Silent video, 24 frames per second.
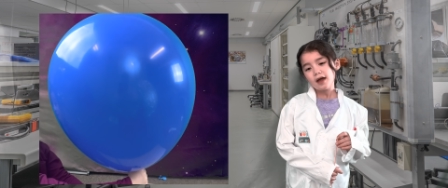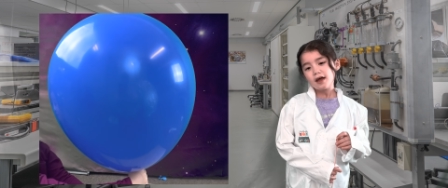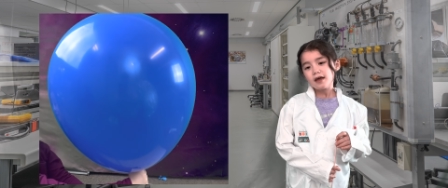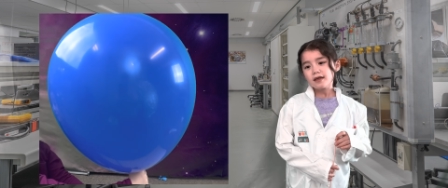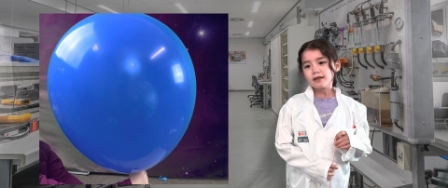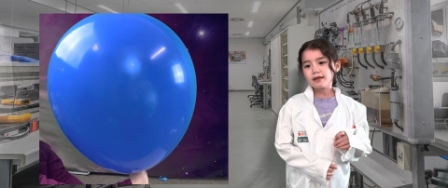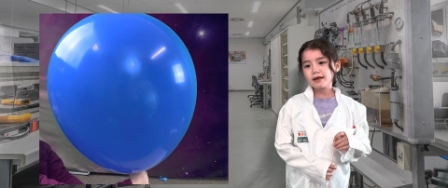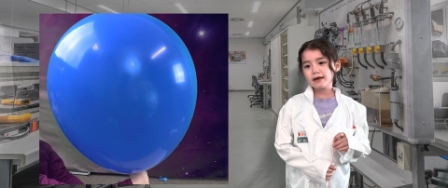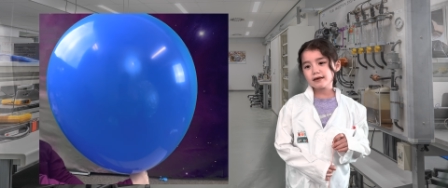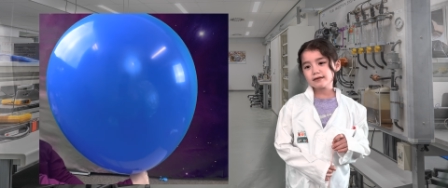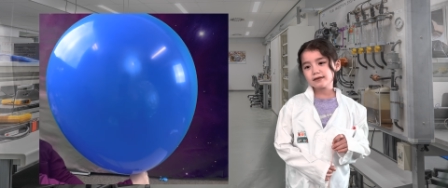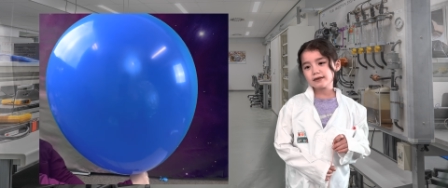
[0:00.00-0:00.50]

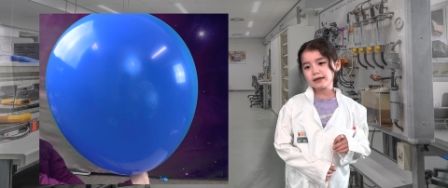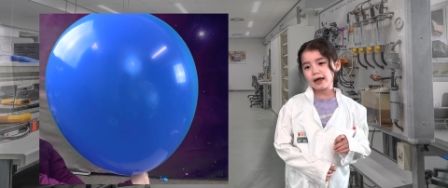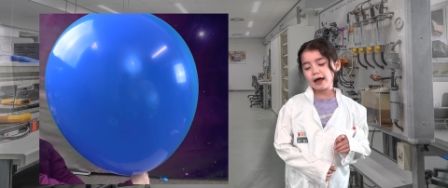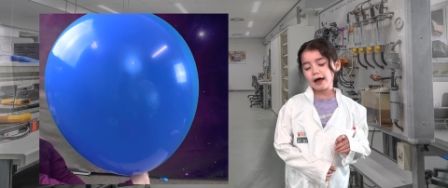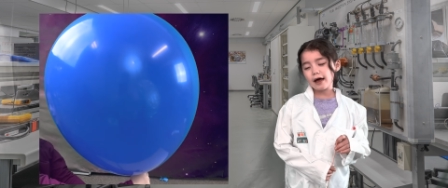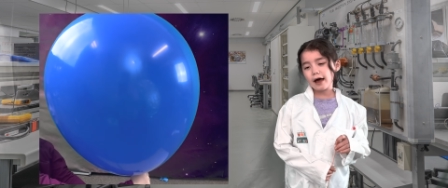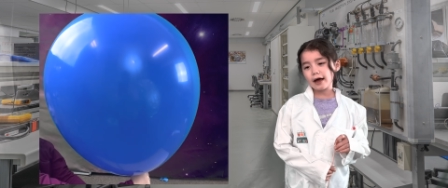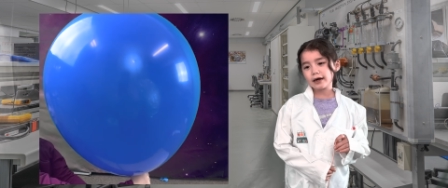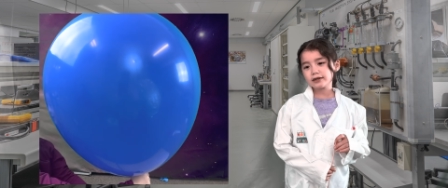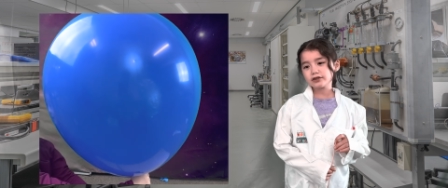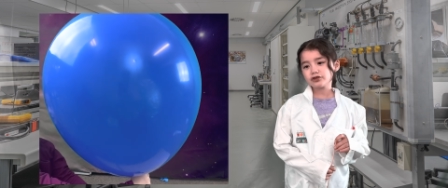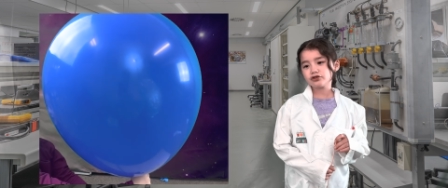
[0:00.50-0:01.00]
This
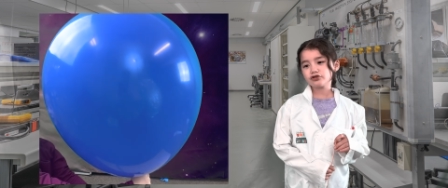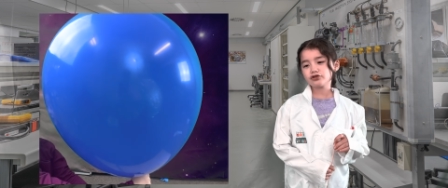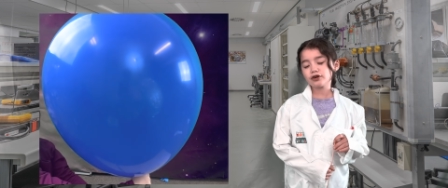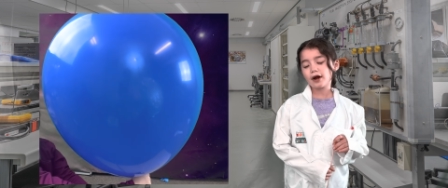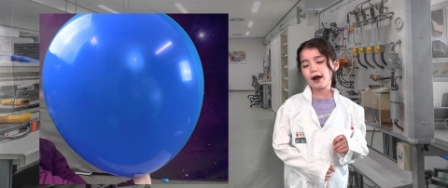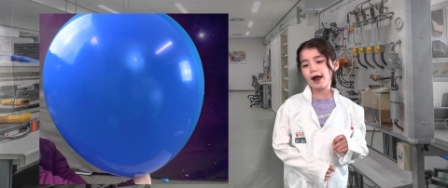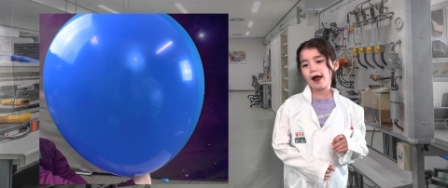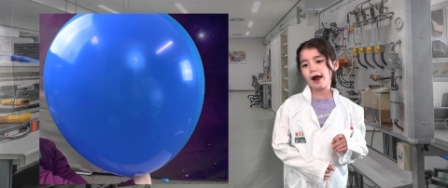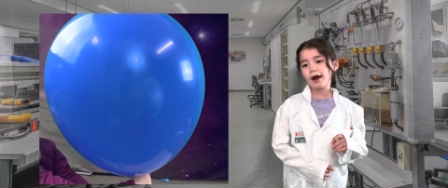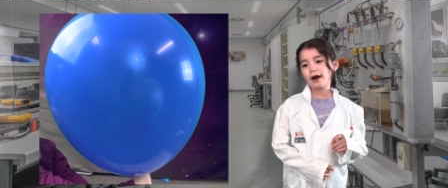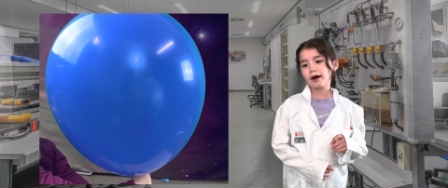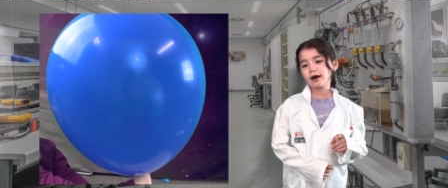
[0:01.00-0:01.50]
extra
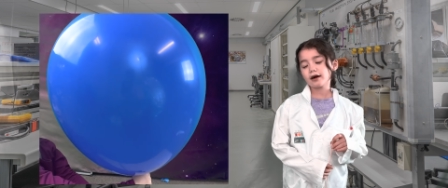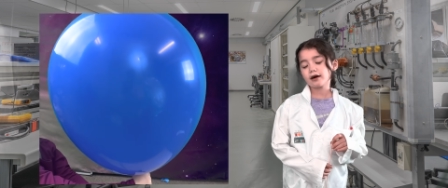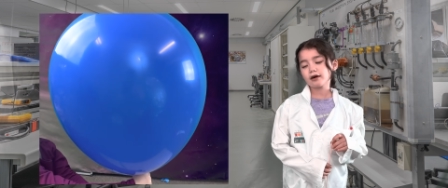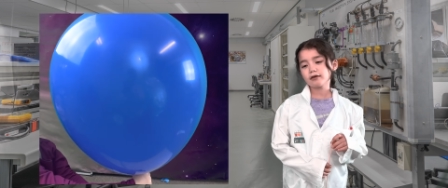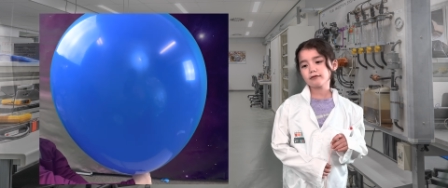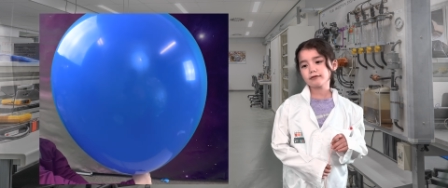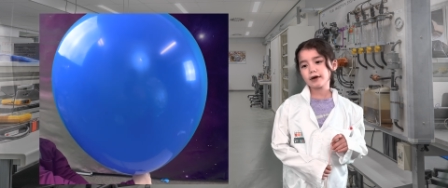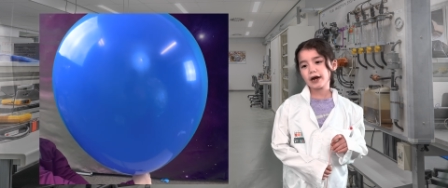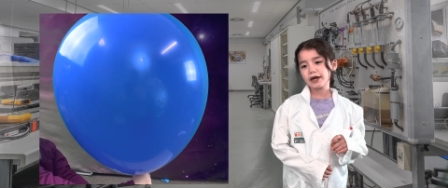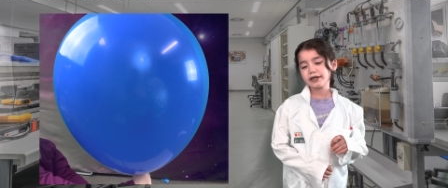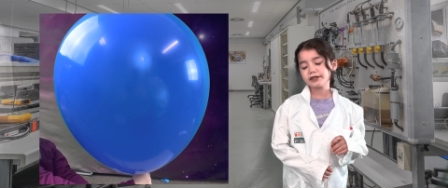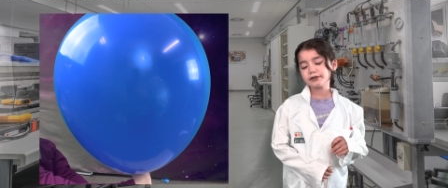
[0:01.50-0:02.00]
air
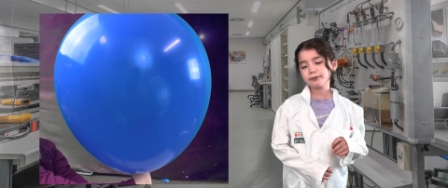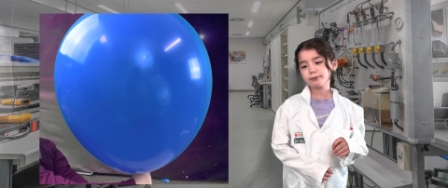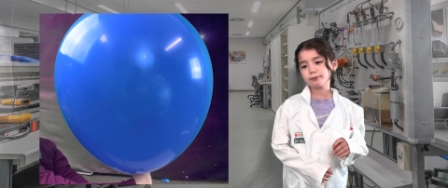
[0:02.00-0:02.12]
creates